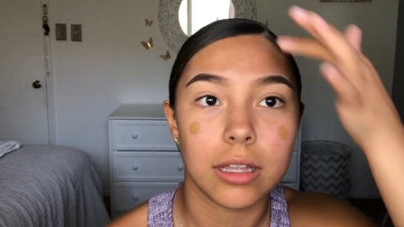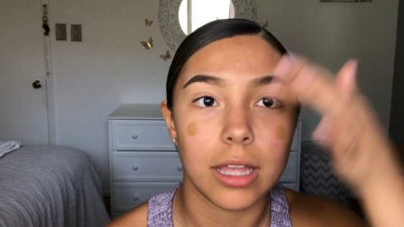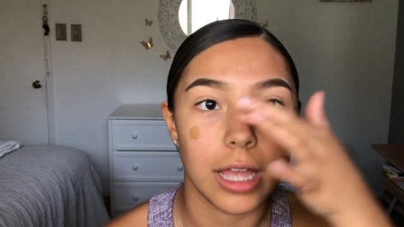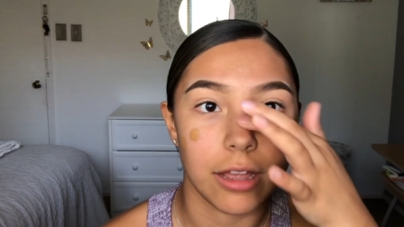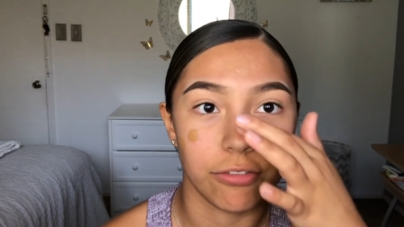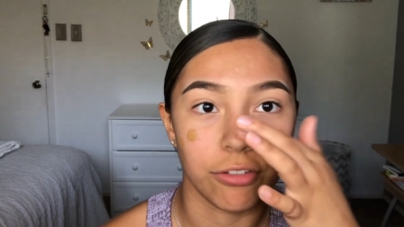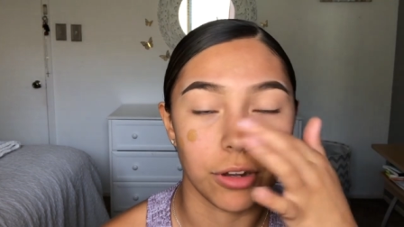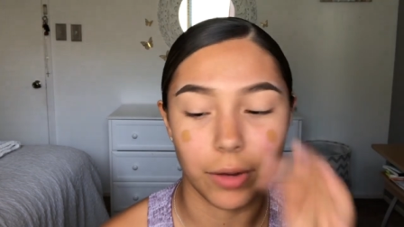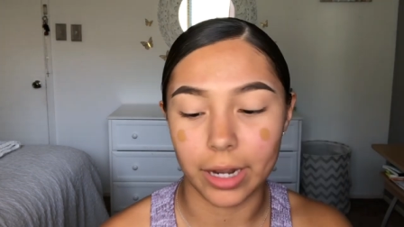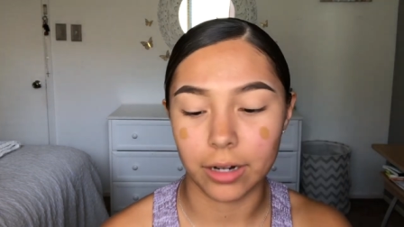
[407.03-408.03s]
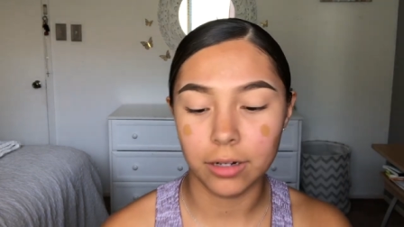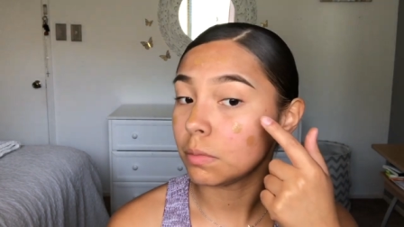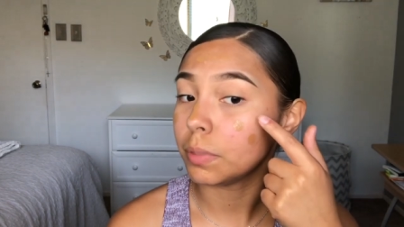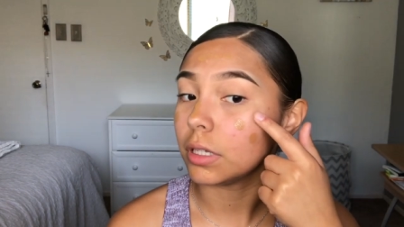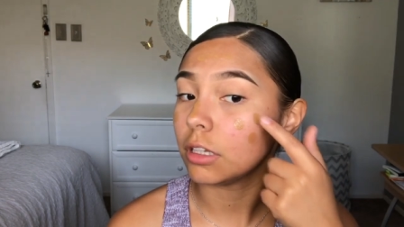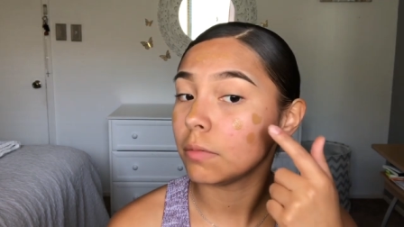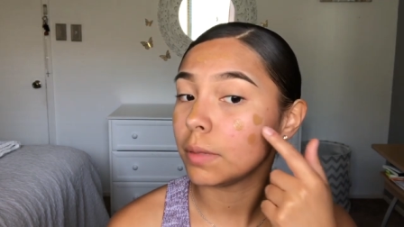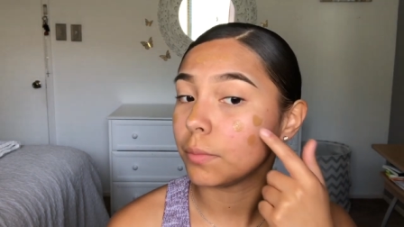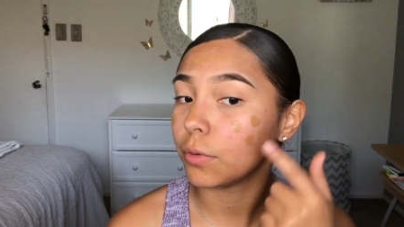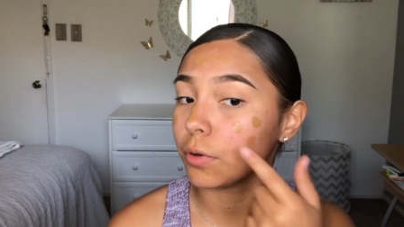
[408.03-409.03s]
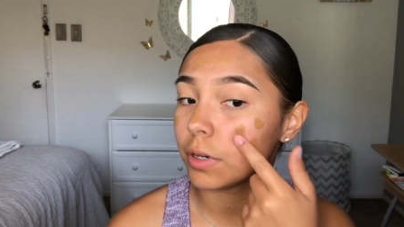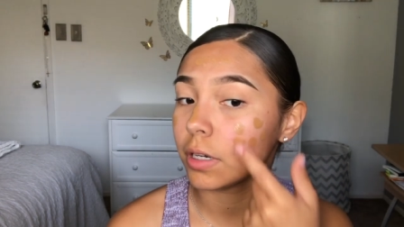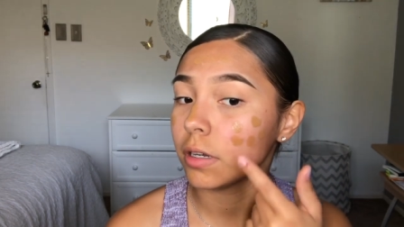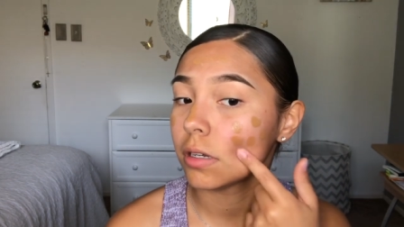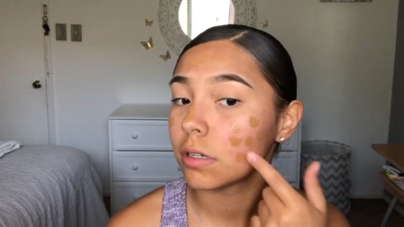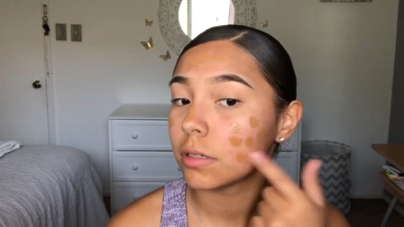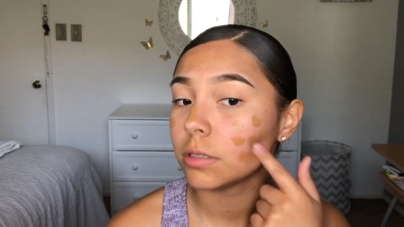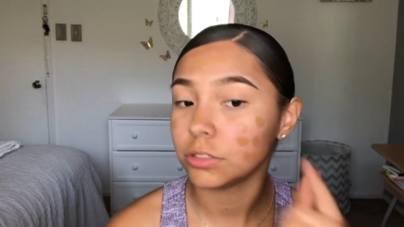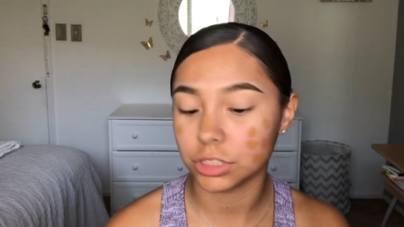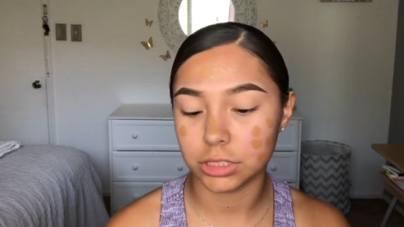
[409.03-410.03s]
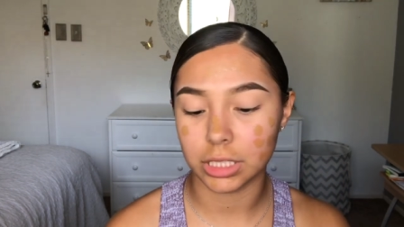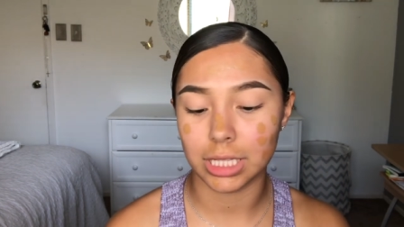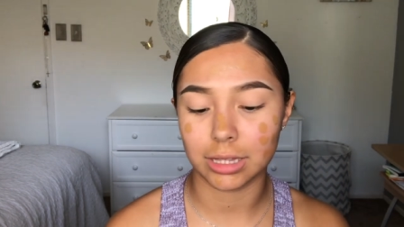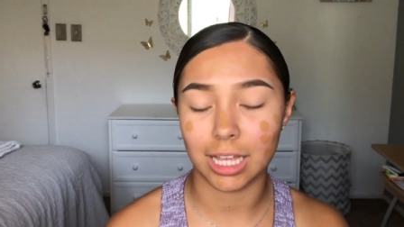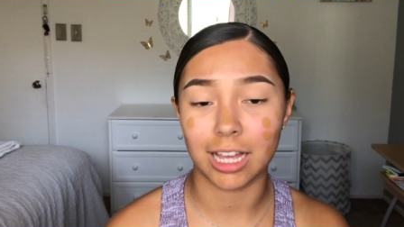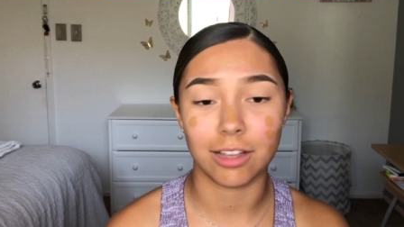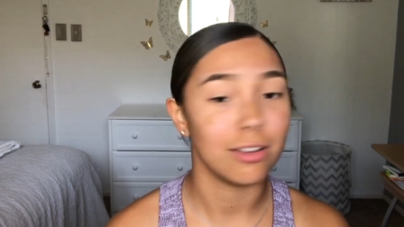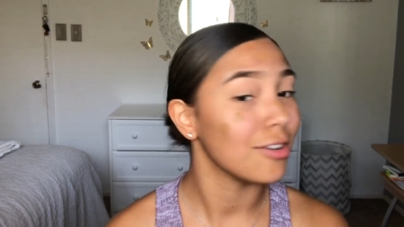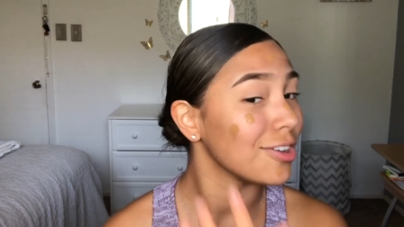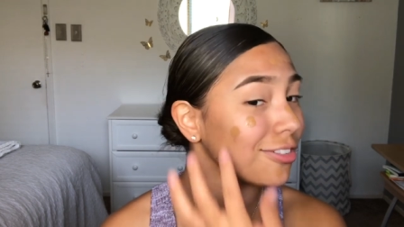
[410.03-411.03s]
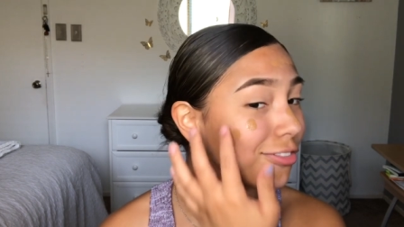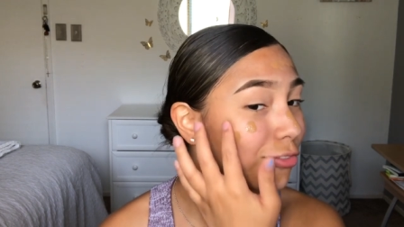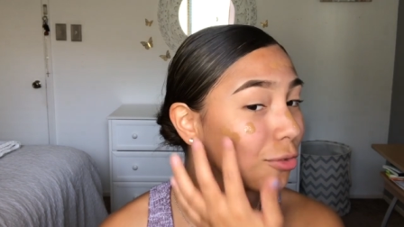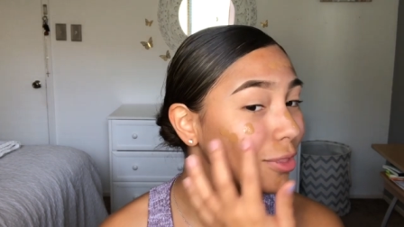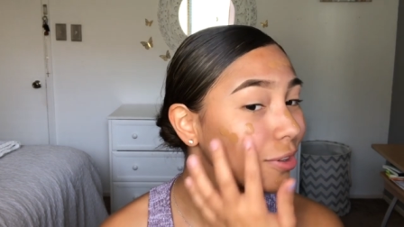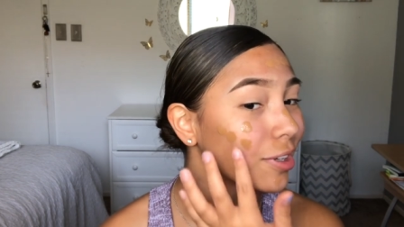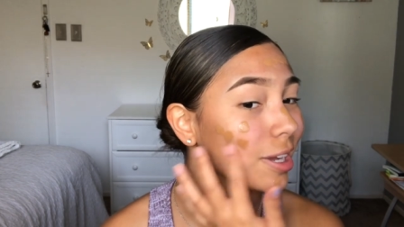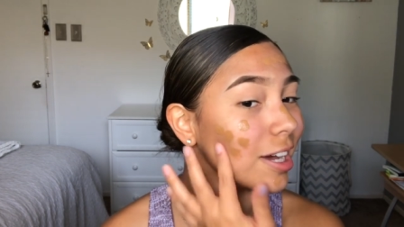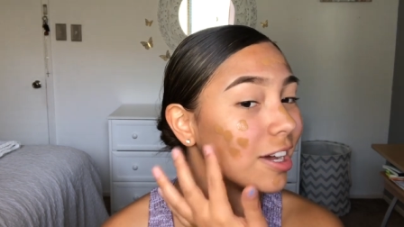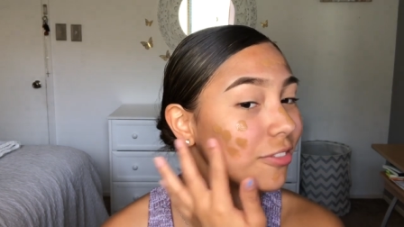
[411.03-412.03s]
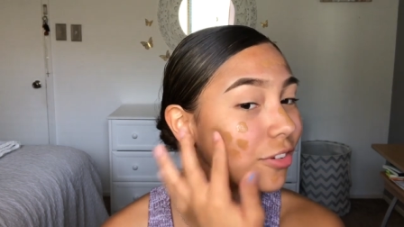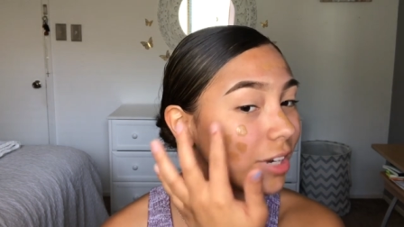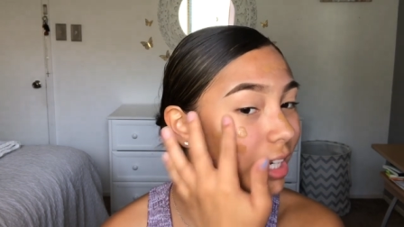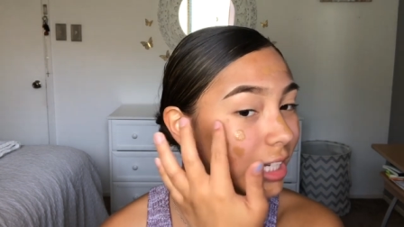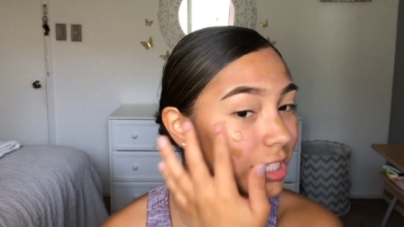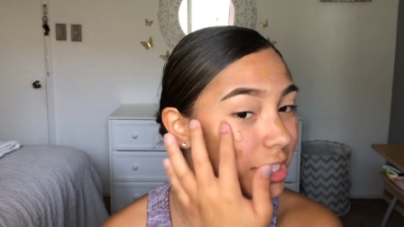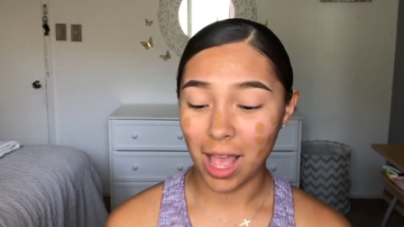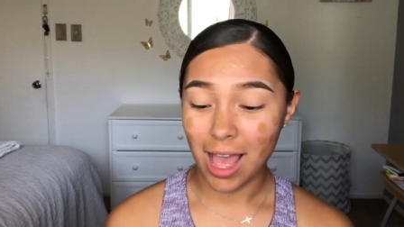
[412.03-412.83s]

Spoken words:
everywhere. I'm gonna put a little bit more just to get that fuller coverage.